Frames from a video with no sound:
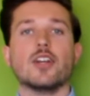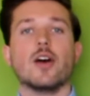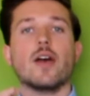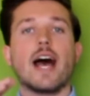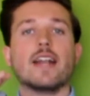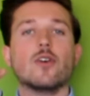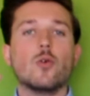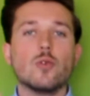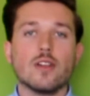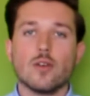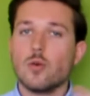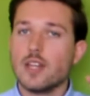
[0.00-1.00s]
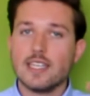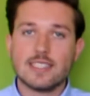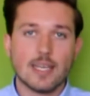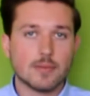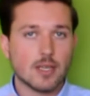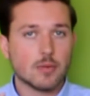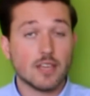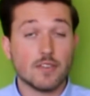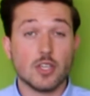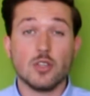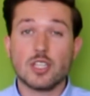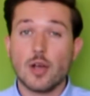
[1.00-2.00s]
You know, and all these tips I'm
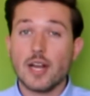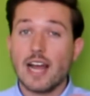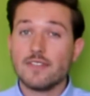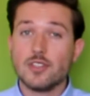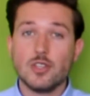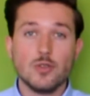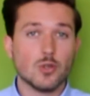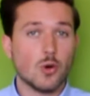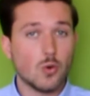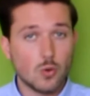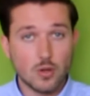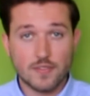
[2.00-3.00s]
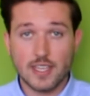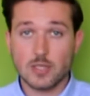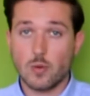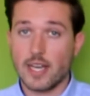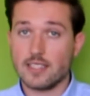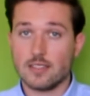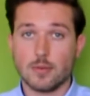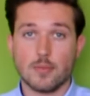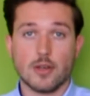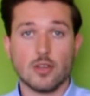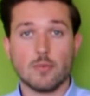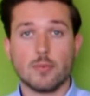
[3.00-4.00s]
giving you don't have to use all of these ways to
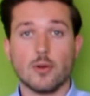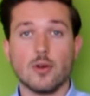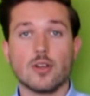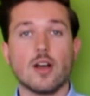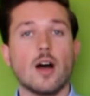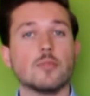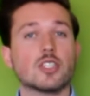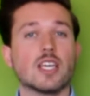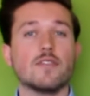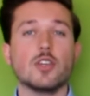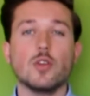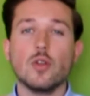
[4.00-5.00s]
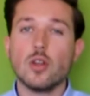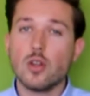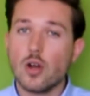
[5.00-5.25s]
promote your blog. I'm just giving you